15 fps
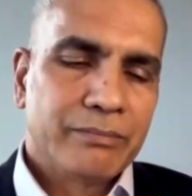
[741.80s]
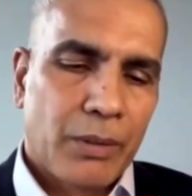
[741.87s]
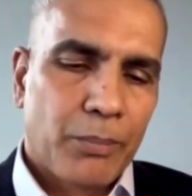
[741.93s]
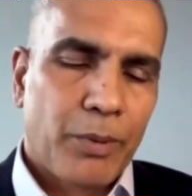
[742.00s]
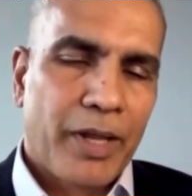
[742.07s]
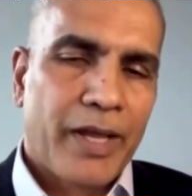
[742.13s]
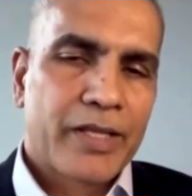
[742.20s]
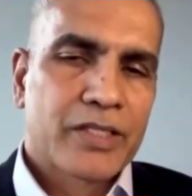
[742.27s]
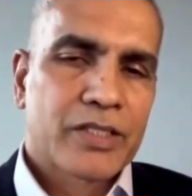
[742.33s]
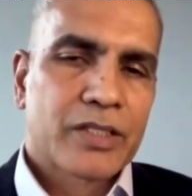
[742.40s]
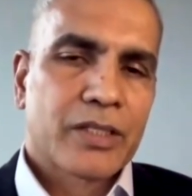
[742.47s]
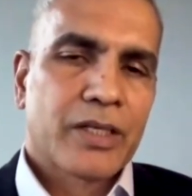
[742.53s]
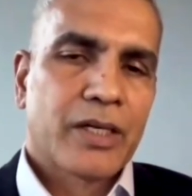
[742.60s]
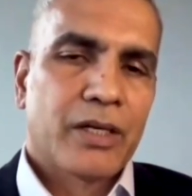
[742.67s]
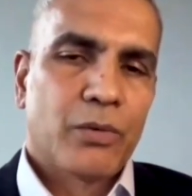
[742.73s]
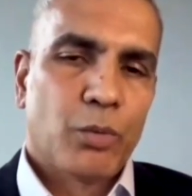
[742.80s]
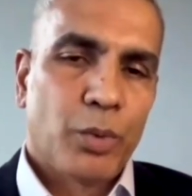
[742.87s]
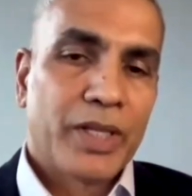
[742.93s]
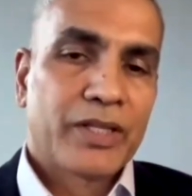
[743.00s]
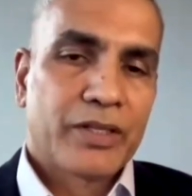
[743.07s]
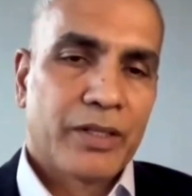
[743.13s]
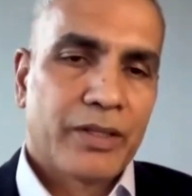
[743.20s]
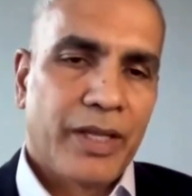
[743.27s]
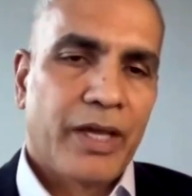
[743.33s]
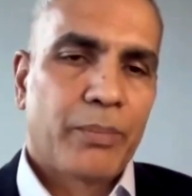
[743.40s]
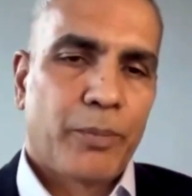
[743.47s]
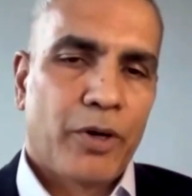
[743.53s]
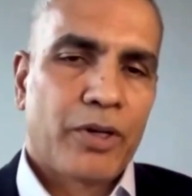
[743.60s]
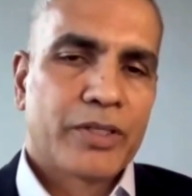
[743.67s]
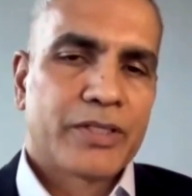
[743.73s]
compliance with their
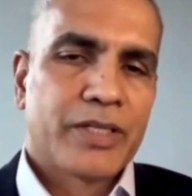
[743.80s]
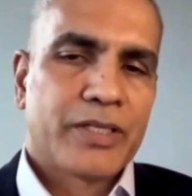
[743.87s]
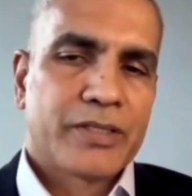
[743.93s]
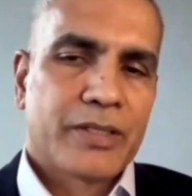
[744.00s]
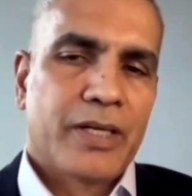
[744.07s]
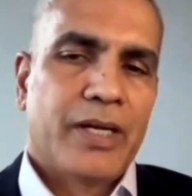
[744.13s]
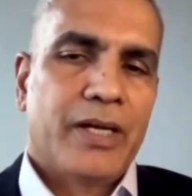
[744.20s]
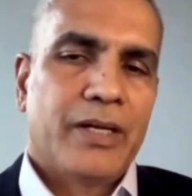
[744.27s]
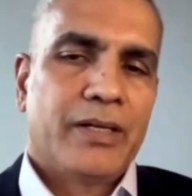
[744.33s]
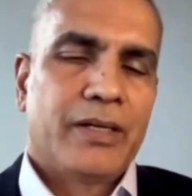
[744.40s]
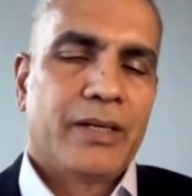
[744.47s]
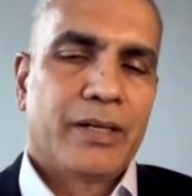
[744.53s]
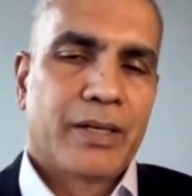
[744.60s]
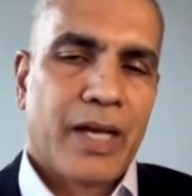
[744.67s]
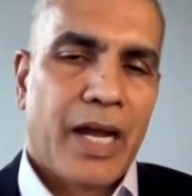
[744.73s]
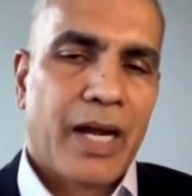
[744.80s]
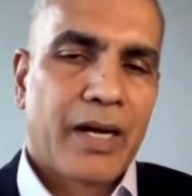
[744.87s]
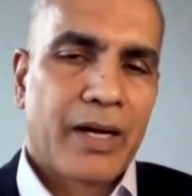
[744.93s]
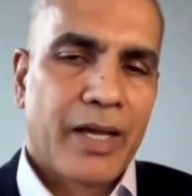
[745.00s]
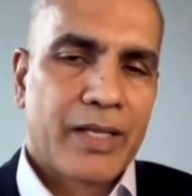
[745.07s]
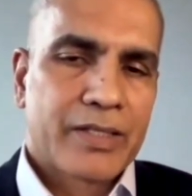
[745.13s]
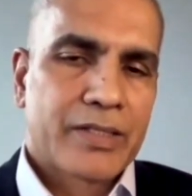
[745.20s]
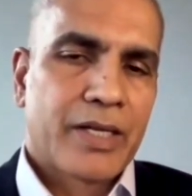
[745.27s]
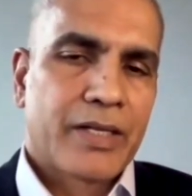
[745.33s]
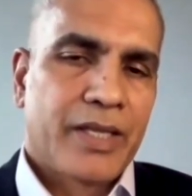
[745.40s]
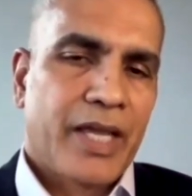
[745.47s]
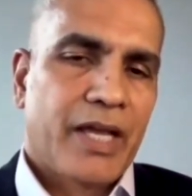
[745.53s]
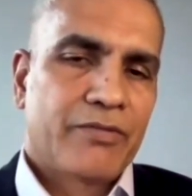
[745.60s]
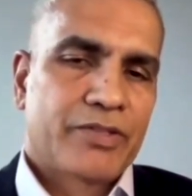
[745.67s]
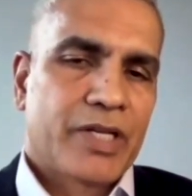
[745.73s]
policies and guidelines that
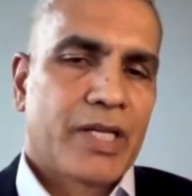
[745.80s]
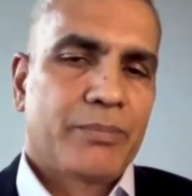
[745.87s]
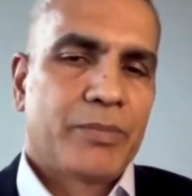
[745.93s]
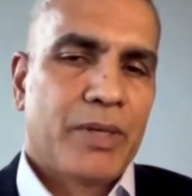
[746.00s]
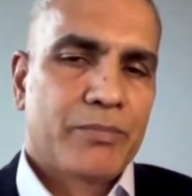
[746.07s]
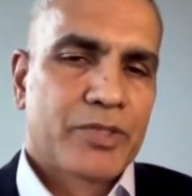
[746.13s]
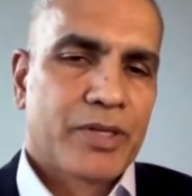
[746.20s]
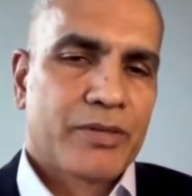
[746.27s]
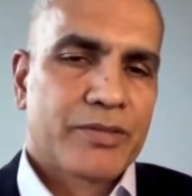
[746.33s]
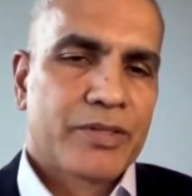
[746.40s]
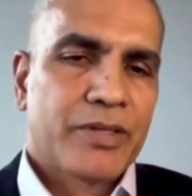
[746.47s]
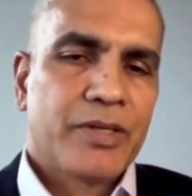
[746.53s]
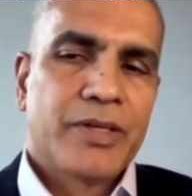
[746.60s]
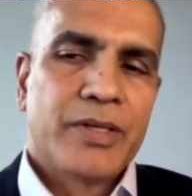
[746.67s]
they have set up themselves.